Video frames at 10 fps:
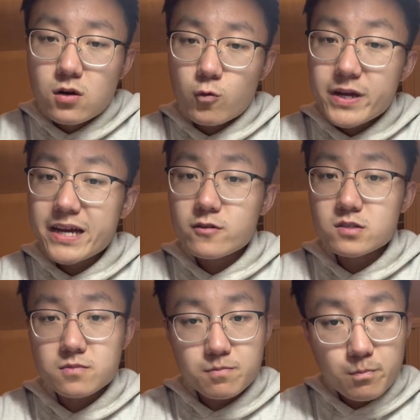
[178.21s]
we can
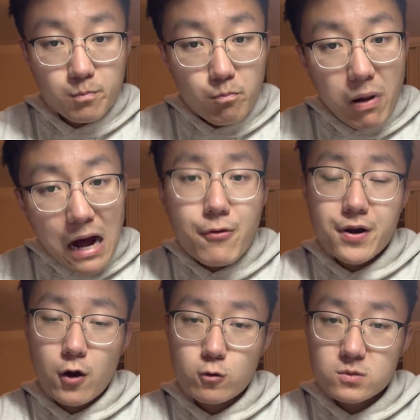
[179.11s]
use Power
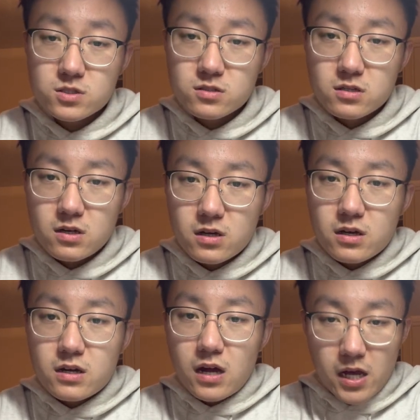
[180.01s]
Notes.
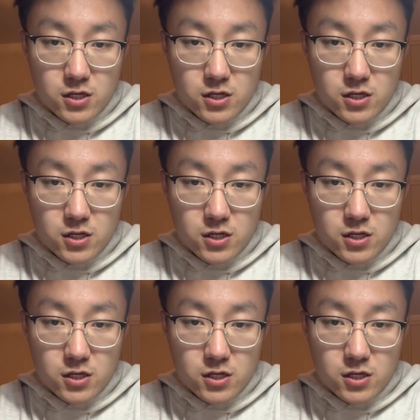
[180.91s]
I